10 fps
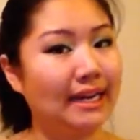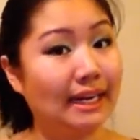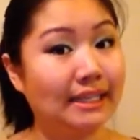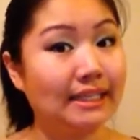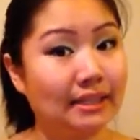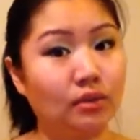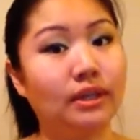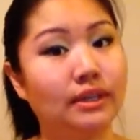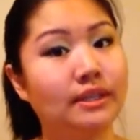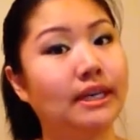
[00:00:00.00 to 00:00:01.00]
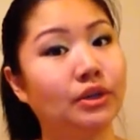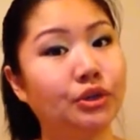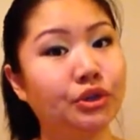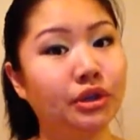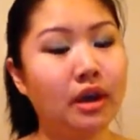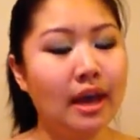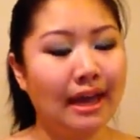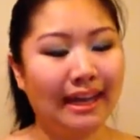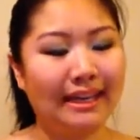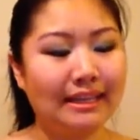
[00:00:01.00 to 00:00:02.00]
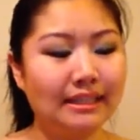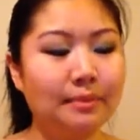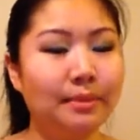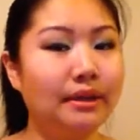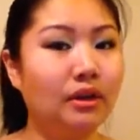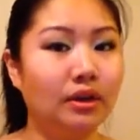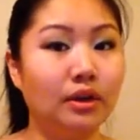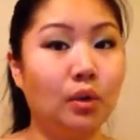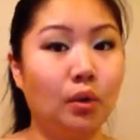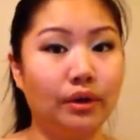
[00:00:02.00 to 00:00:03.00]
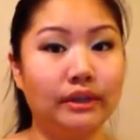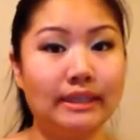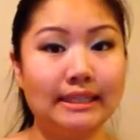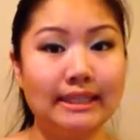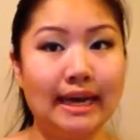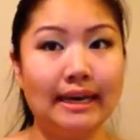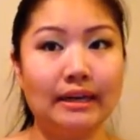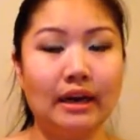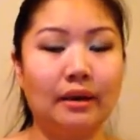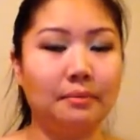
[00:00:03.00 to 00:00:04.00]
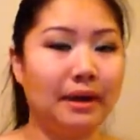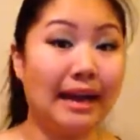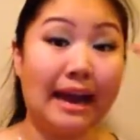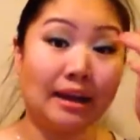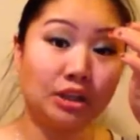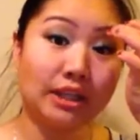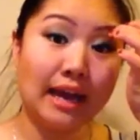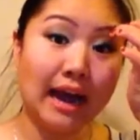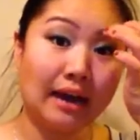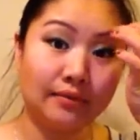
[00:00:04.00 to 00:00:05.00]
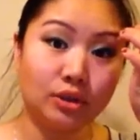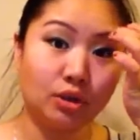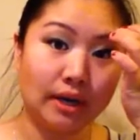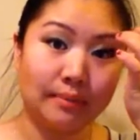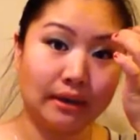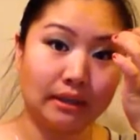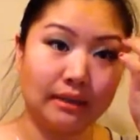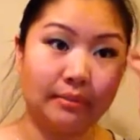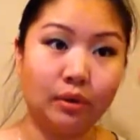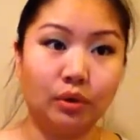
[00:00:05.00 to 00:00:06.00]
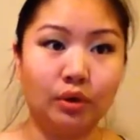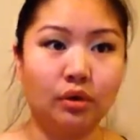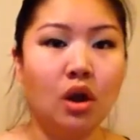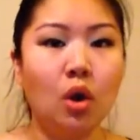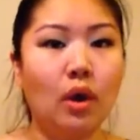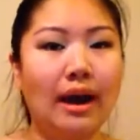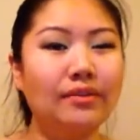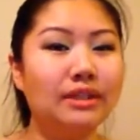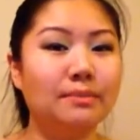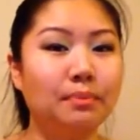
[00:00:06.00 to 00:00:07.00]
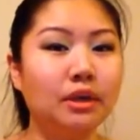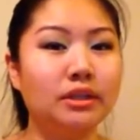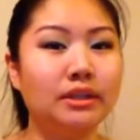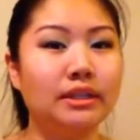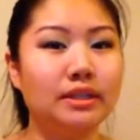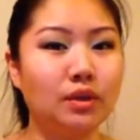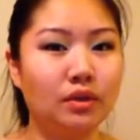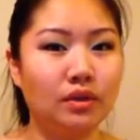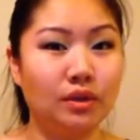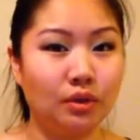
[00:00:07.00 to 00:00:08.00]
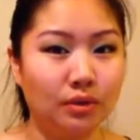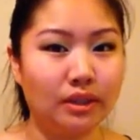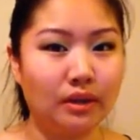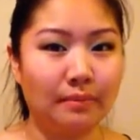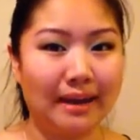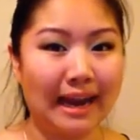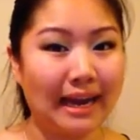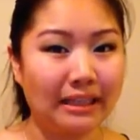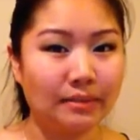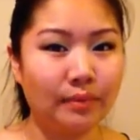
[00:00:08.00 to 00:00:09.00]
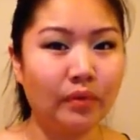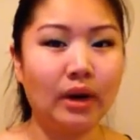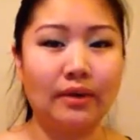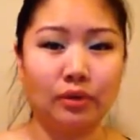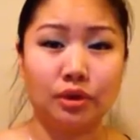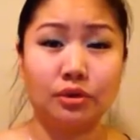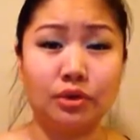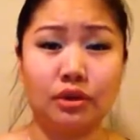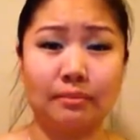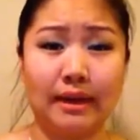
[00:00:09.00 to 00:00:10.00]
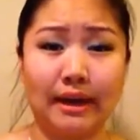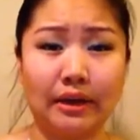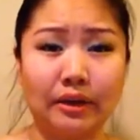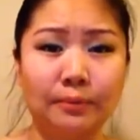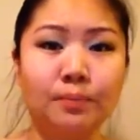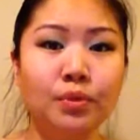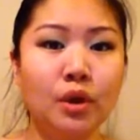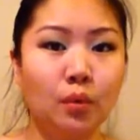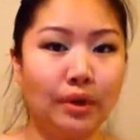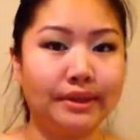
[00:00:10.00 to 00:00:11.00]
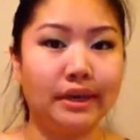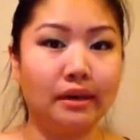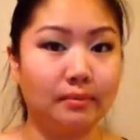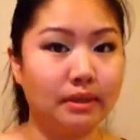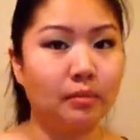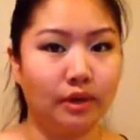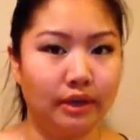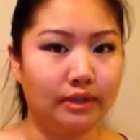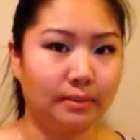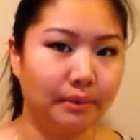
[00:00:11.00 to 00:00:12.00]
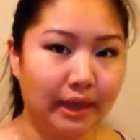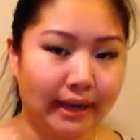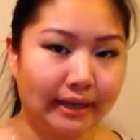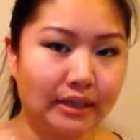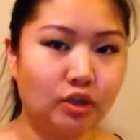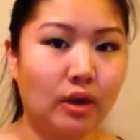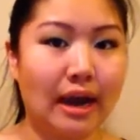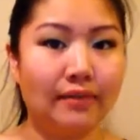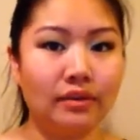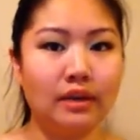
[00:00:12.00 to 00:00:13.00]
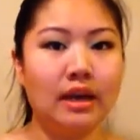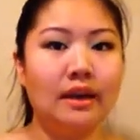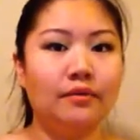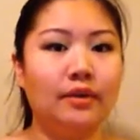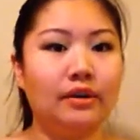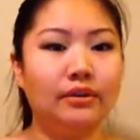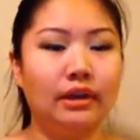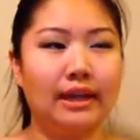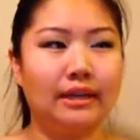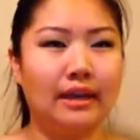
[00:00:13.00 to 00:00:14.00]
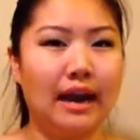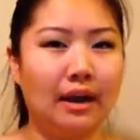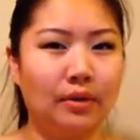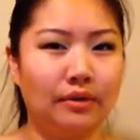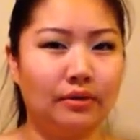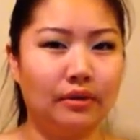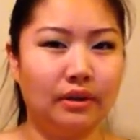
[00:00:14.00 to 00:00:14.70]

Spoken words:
nice silky texture. It is a bit on the oily side. I actually haven't tried macadamia oil, or I haven't personally used it on my hands before. I've only used it on my hair with someone else applying it, so I haven't felt like how it